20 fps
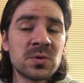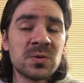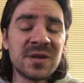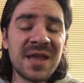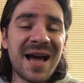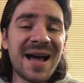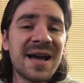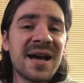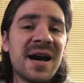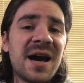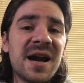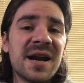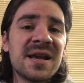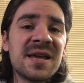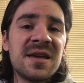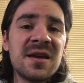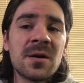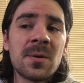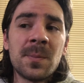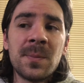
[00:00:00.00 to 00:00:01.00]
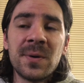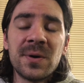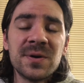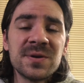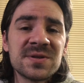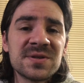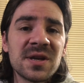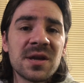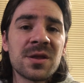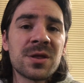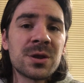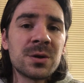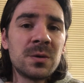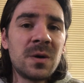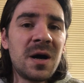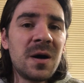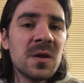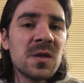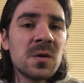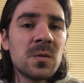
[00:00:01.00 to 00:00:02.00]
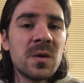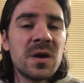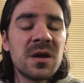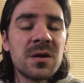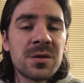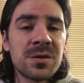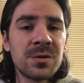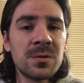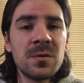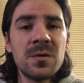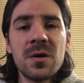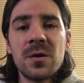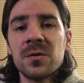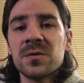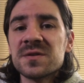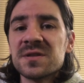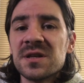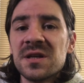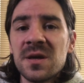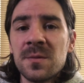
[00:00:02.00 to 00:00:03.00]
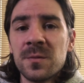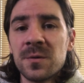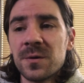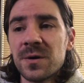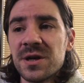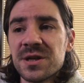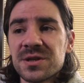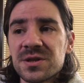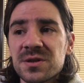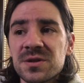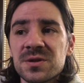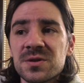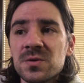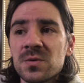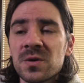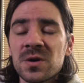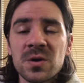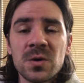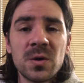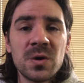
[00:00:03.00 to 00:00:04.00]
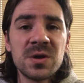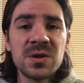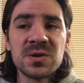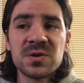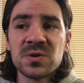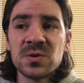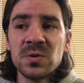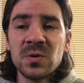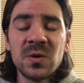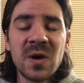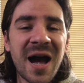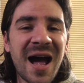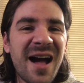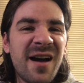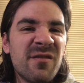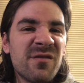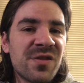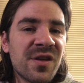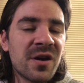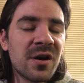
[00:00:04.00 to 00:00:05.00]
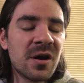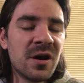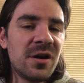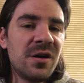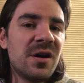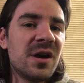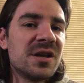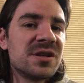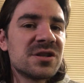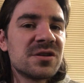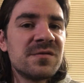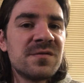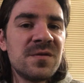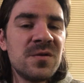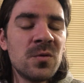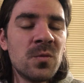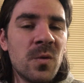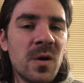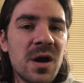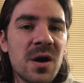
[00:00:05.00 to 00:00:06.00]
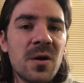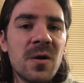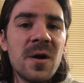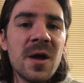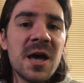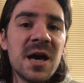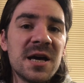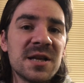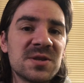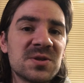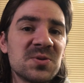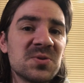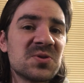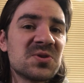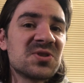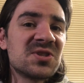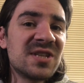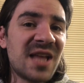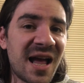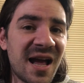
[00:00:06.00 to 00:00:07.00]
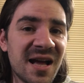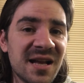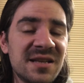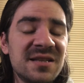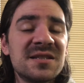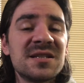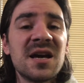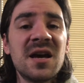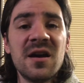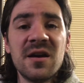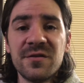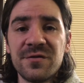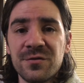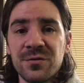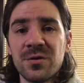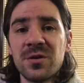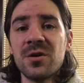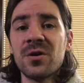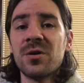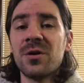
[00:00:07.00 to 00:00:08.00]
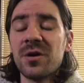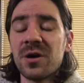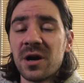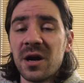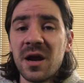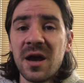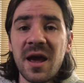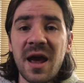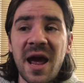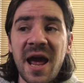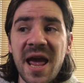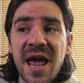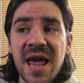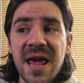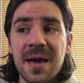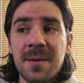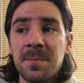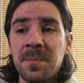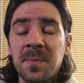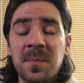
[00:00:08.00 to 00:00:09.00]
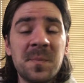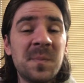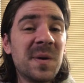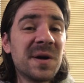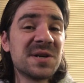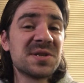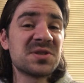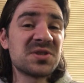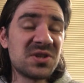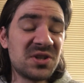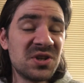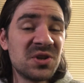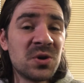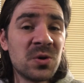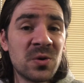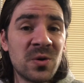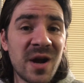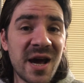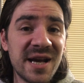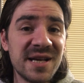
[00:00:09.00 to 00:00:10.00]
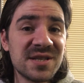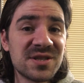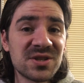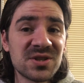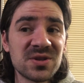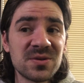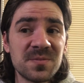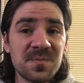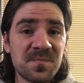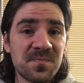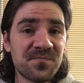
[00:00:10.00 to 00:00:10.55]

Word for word: So that card here points that throughout the week, through those deliberations, you are going to have the courage, if you will, to stand for your personal rights.